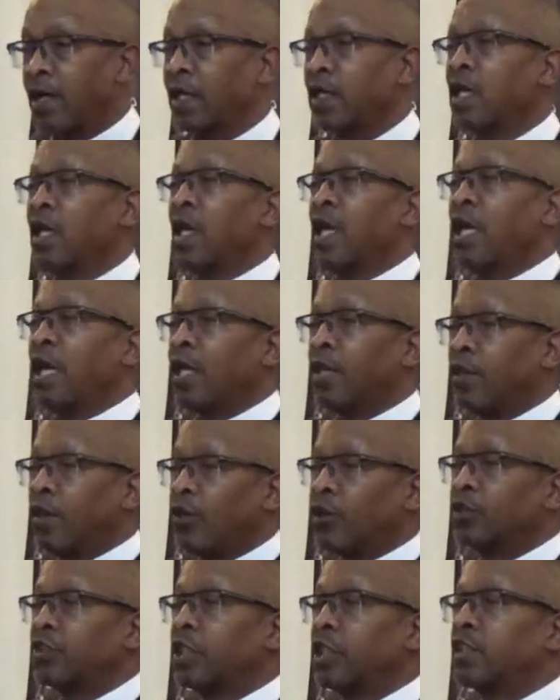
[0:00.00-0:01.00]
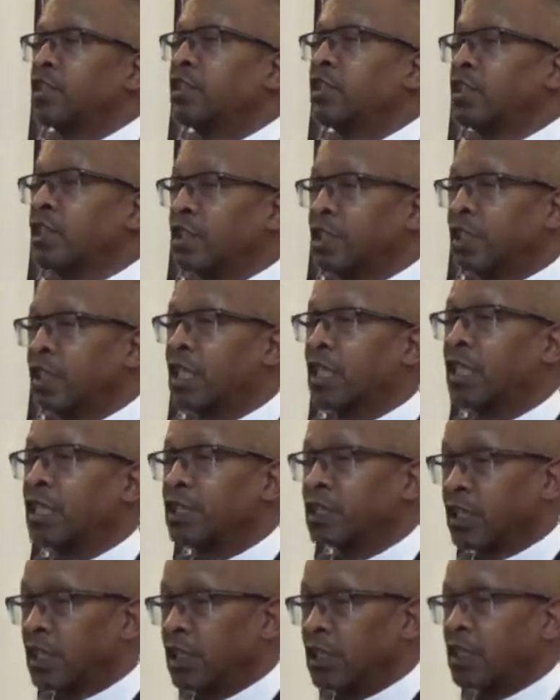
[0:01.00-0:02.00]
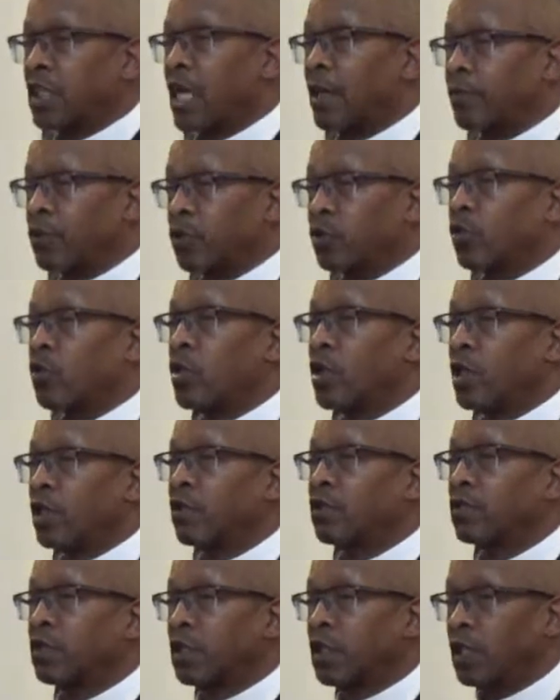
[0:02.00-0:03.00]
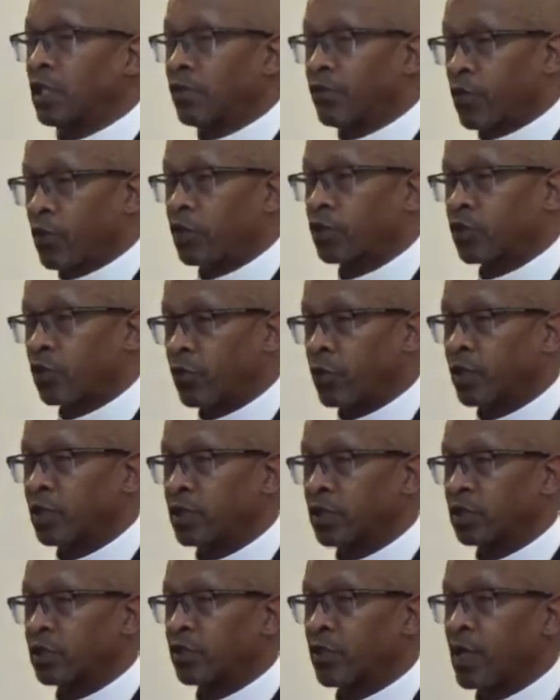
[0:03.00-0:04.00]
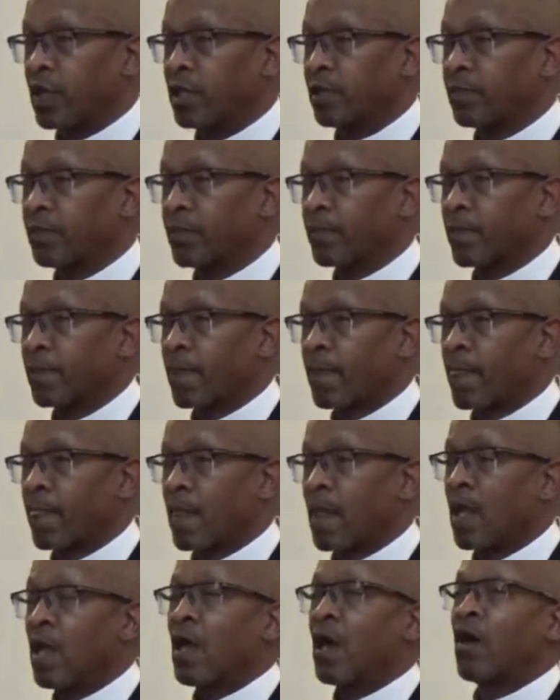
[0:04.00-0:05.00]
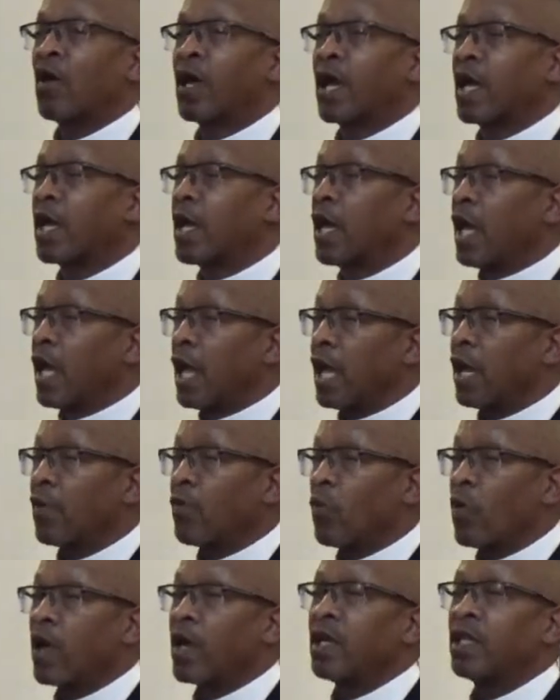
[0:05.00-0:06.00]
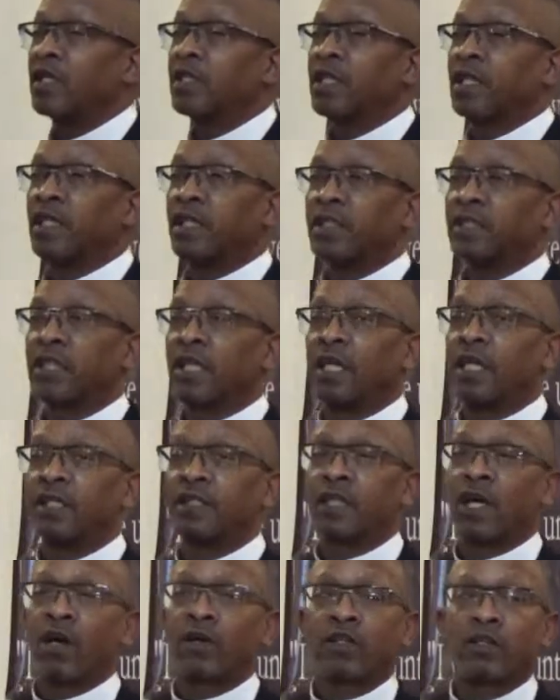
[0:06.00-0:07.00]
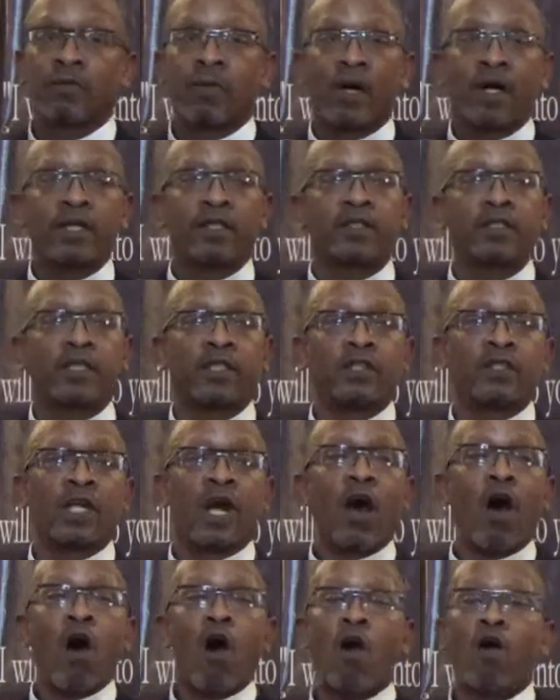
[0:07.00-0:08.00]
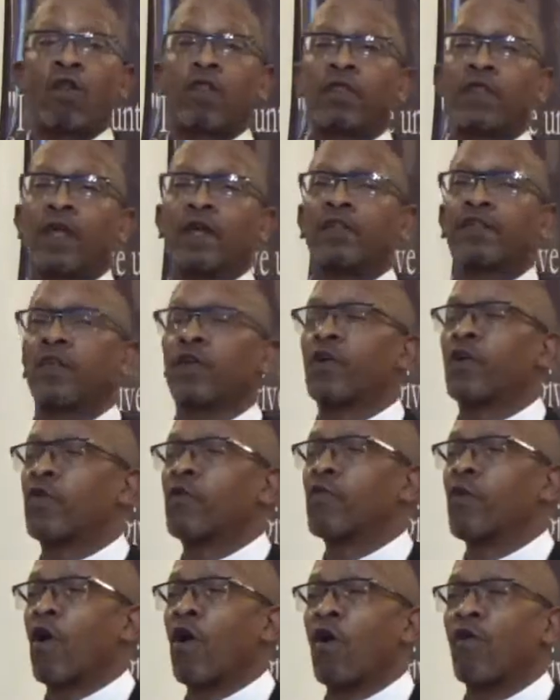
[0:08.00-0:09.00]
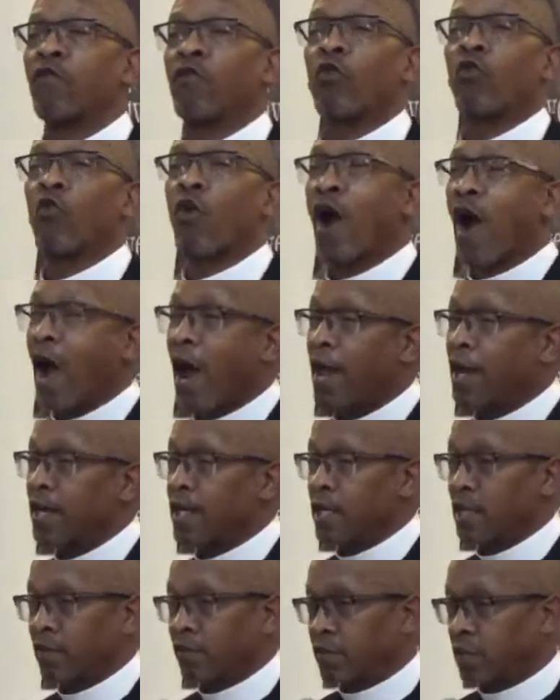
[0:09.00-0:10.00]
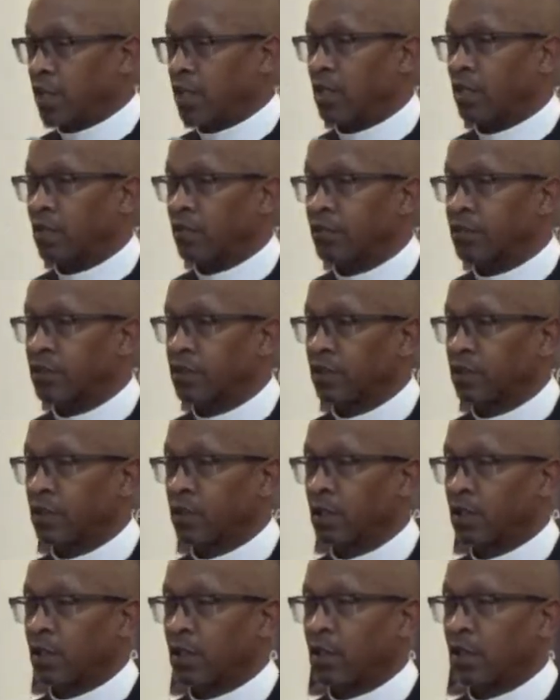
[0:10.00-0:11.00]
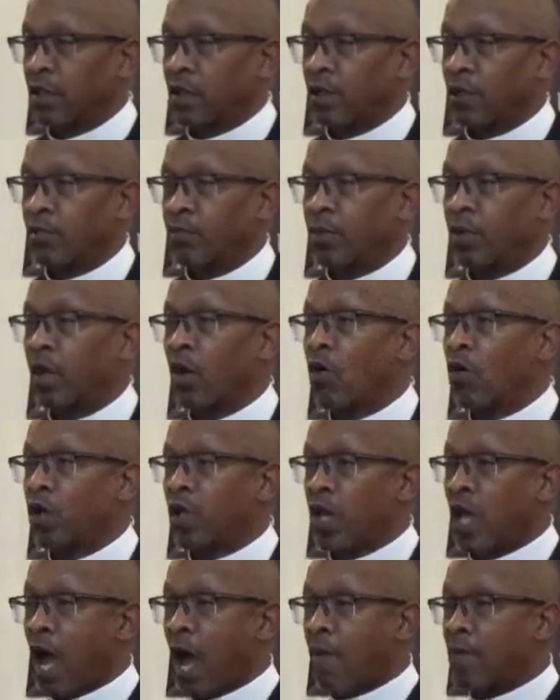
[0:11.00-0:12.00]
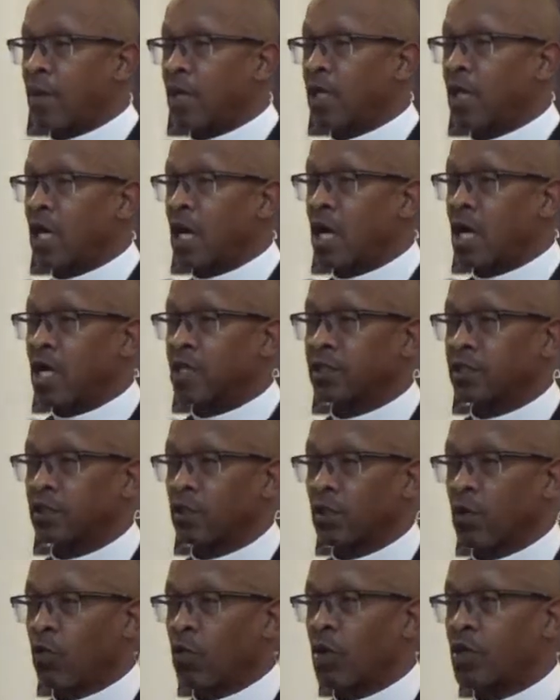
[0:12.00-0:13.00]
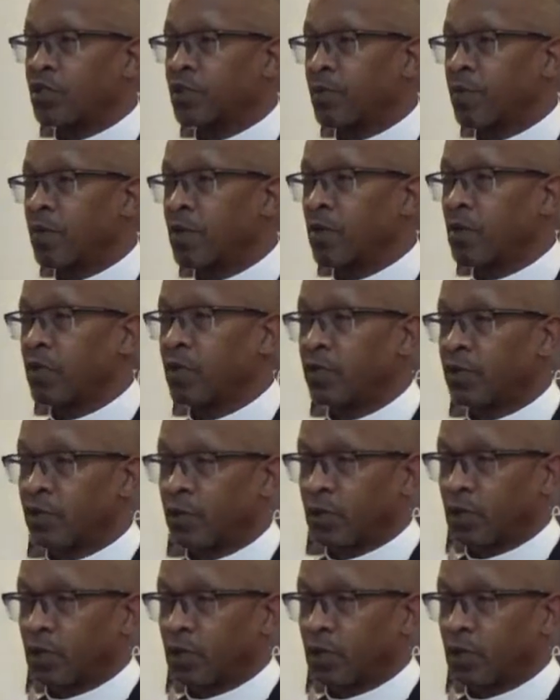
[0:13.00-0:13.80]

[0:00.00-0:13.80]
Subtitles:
it, and those things are discussed in chapter 12 in 1 Corinthians, right? Okay, and one of the things that it talked about is that there are a variety of gifts, but only how many guys? Or one Spirit?